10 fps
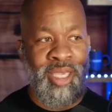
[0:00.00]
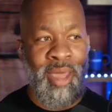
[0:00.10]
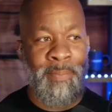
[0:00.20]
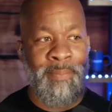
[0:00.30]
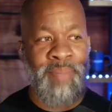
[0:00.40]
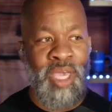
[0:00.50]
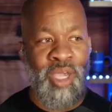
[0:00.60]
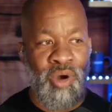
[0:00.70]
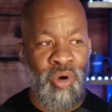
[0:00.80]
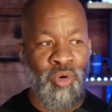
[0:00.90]
get
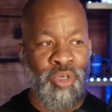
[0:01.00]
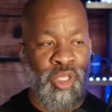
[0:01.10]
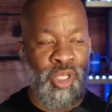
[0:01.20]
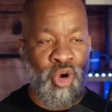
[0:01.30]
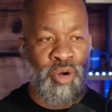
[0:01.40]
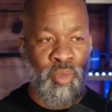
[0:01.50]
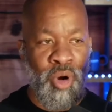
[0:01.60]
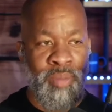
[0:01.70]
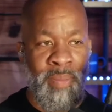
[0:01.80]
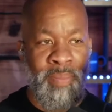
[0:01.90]
bigger or to learn
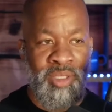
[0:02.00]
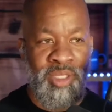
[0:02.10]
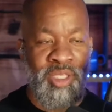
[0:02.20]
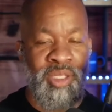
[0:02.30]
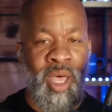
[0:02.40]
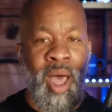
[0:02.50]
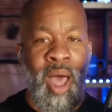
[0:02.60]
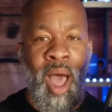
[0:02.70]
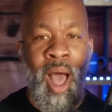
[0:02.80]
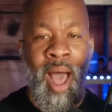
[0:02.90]
more in my business,
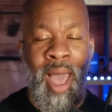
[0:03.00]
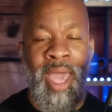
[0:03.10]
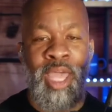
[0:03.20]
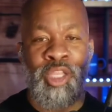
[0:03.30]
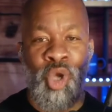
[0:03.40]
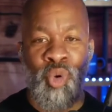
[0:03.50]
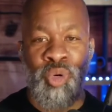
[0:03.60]
I